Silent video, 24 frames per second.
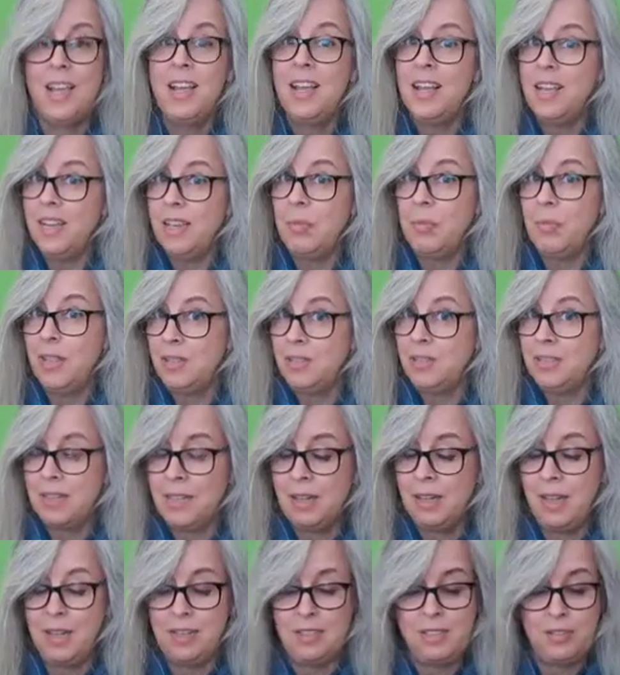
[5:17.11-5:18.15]
It can be used
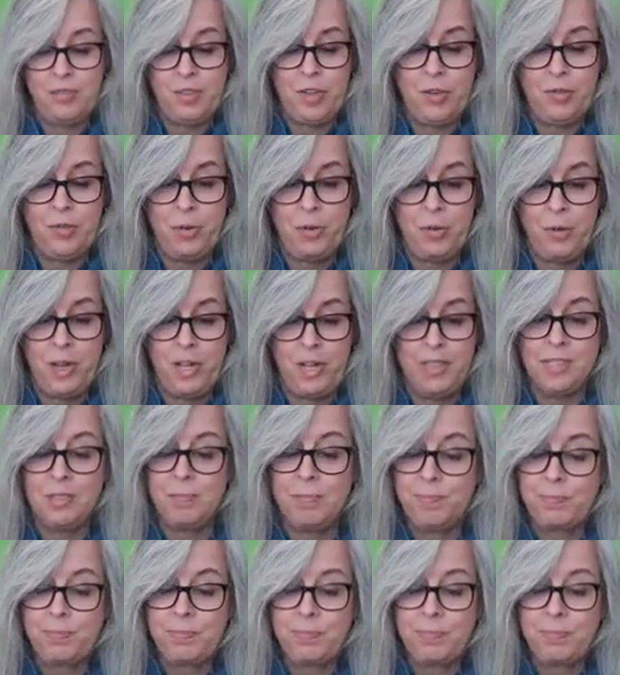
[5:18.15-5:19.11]
in lots of different ways.